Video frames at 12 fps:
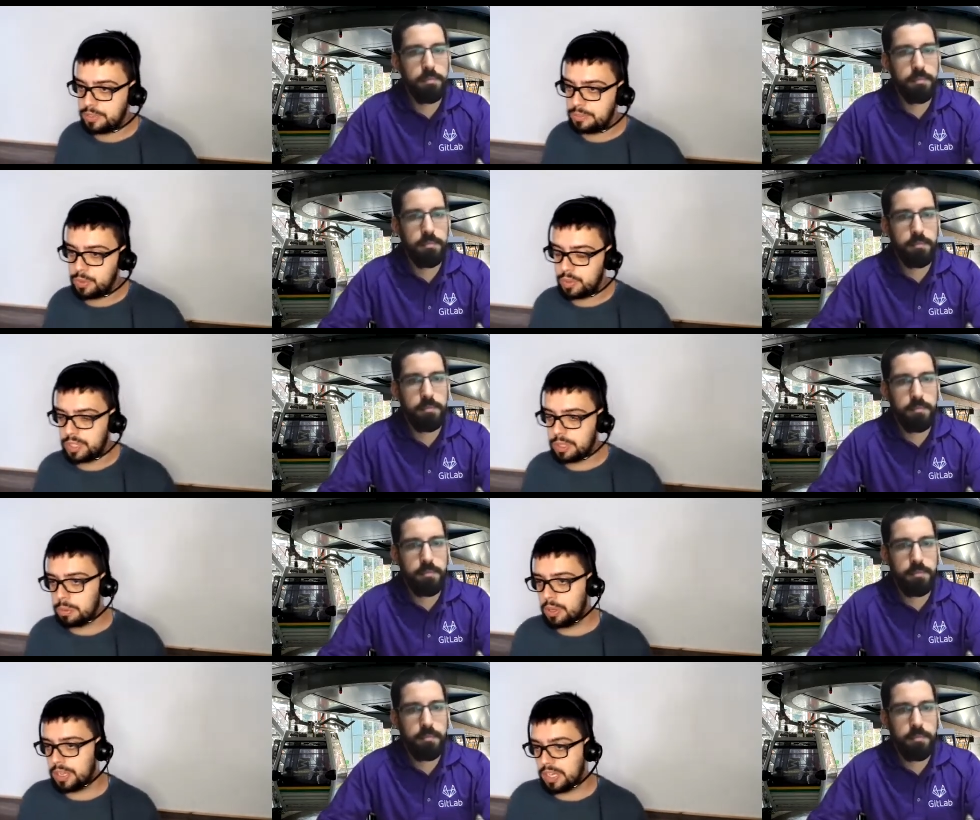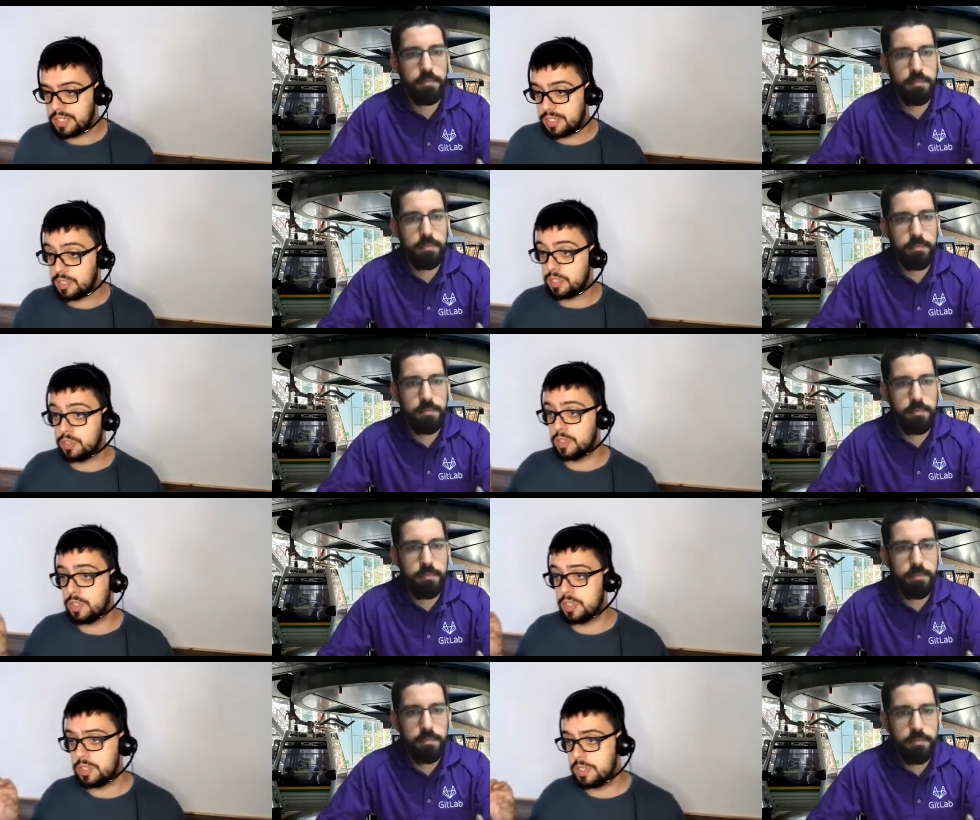Speaker 1: you are deploying a
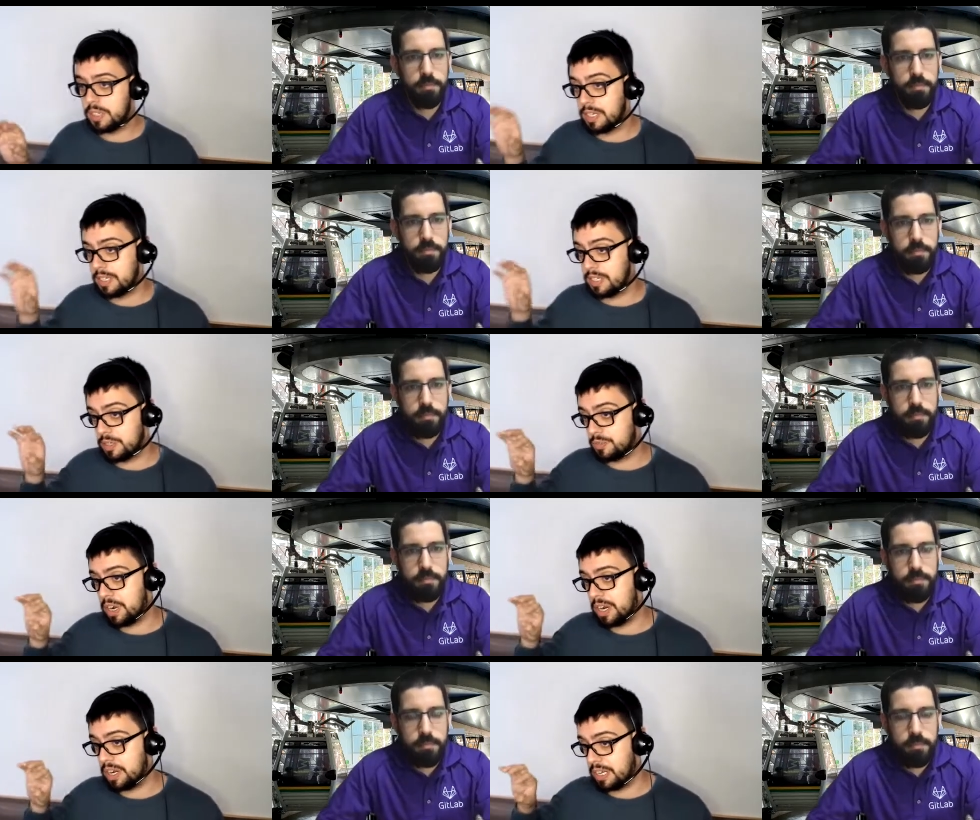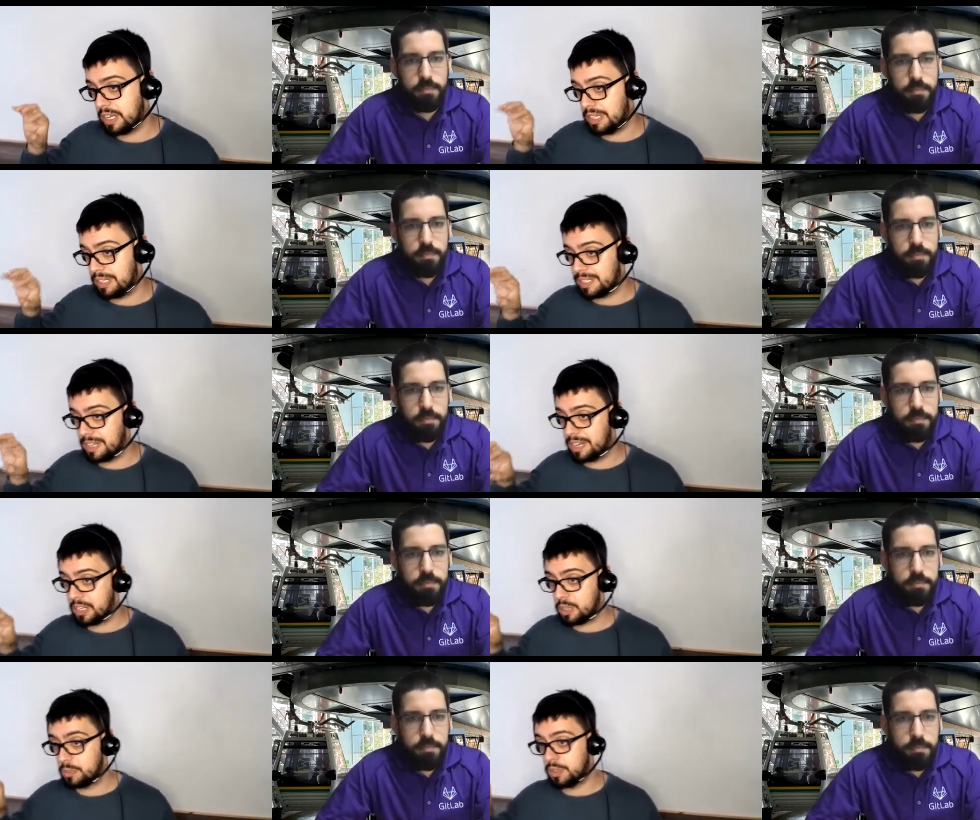service that is running inside the
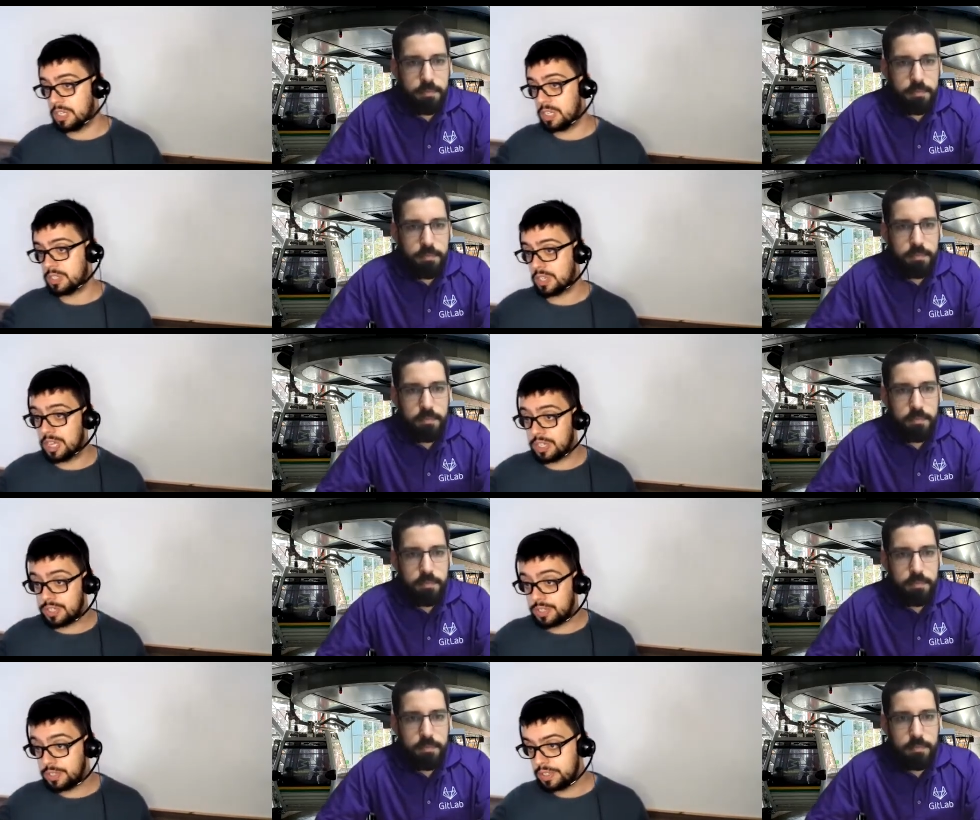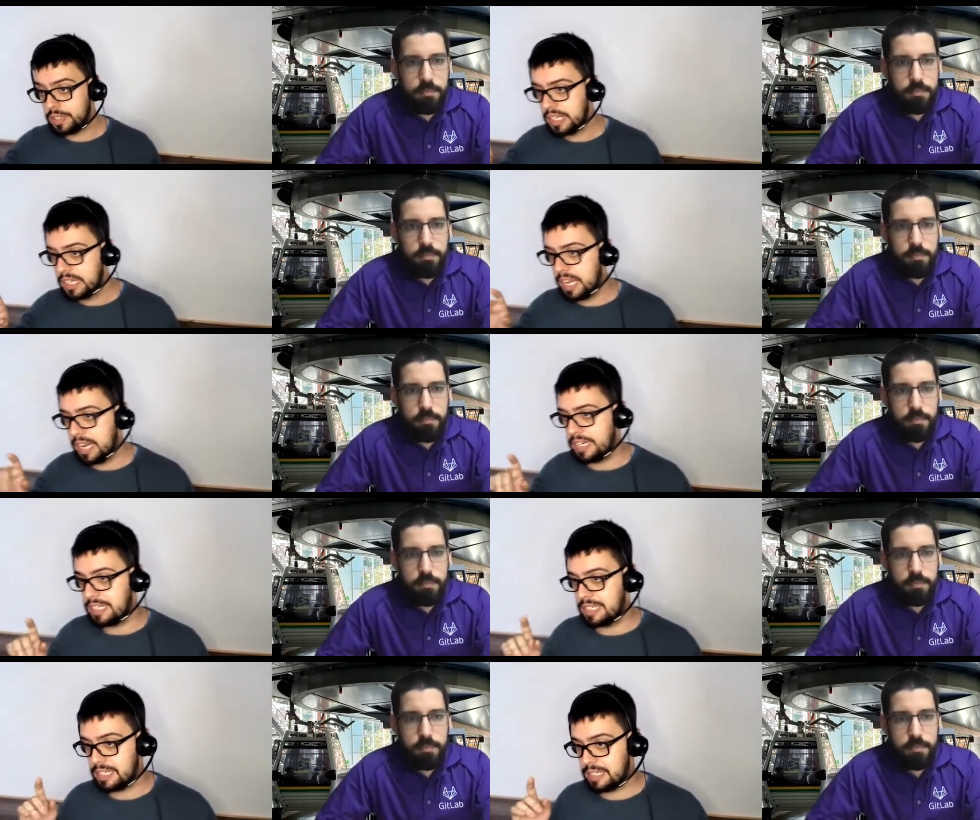Kubernetes cluster and
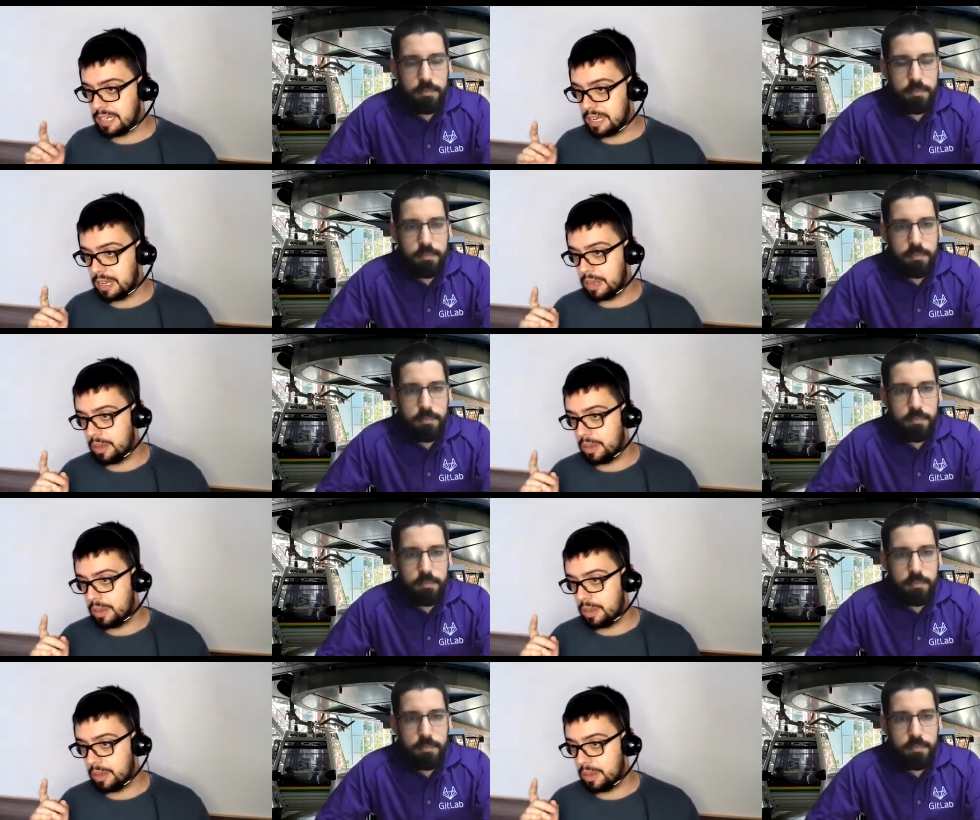is uh,